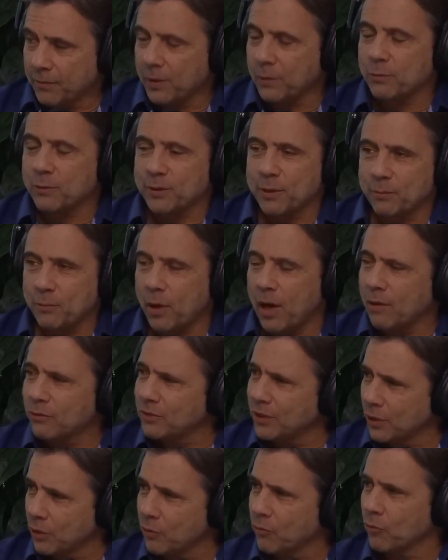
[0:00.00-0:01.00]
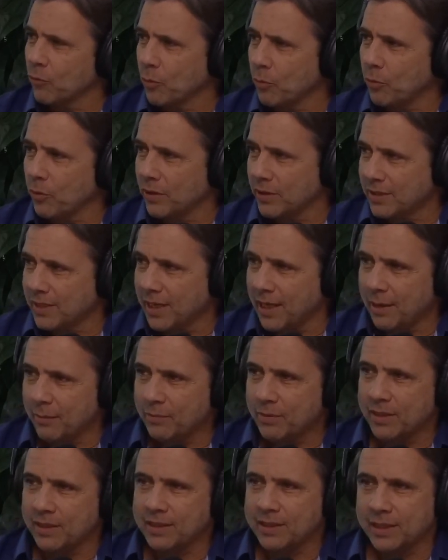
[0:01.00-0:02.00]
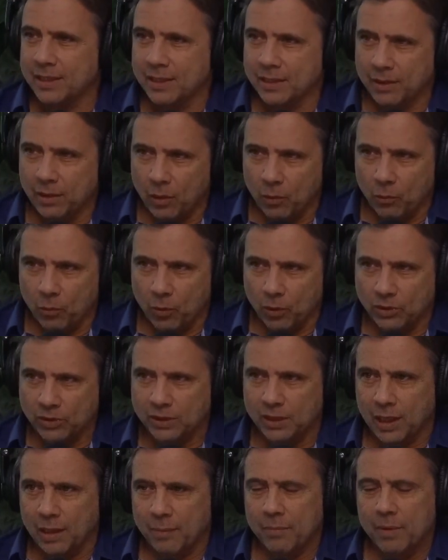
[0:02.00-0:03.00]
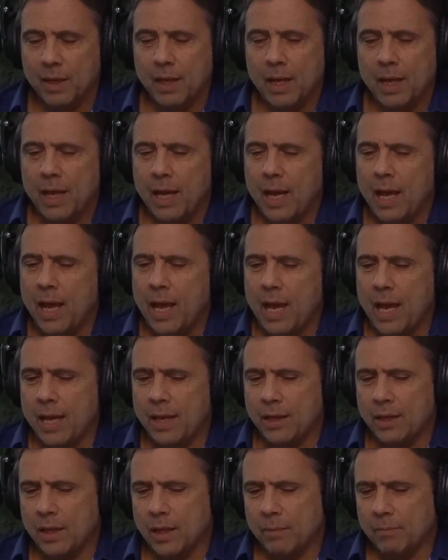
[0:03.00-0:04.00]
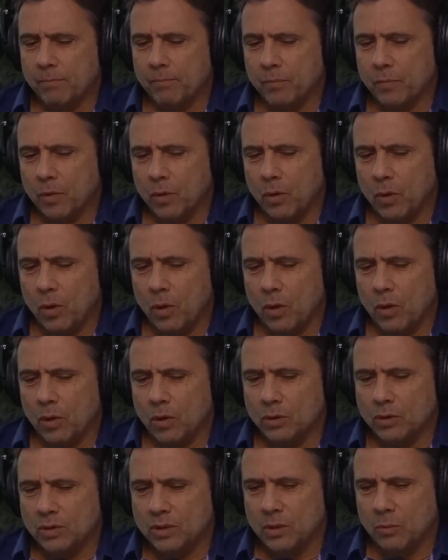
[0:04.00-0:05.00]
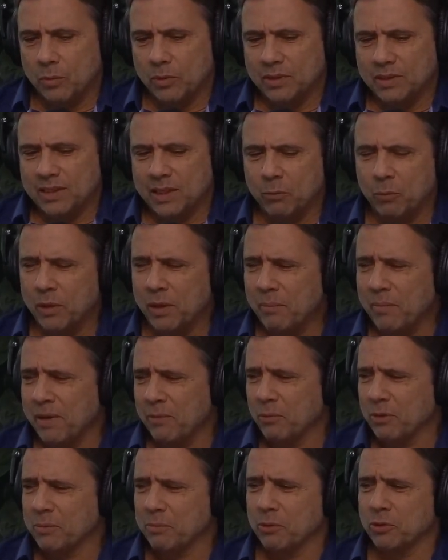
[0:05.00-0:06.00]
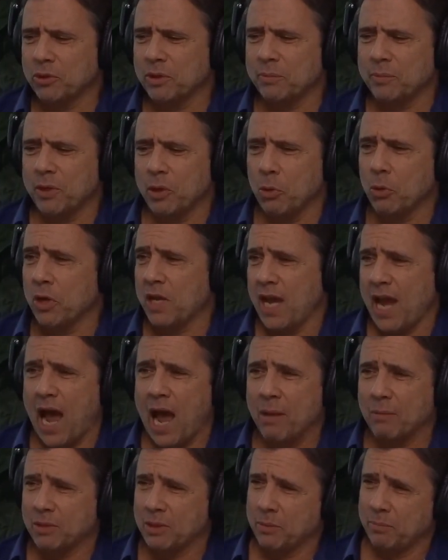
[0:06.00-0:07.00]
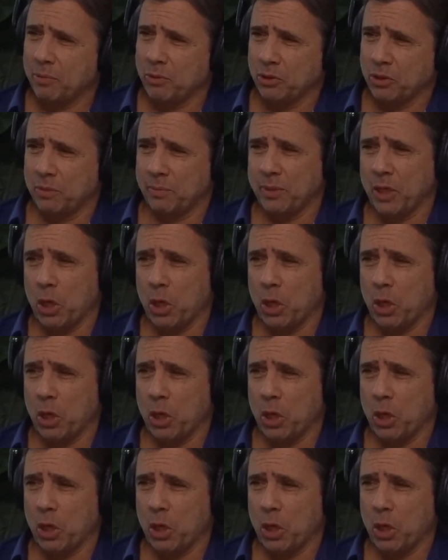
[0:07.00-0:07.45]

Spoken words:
Like I was in a group one time teaching a workshop, and someone said, "What do you mean we're supposed to be okay? I'm supposed to be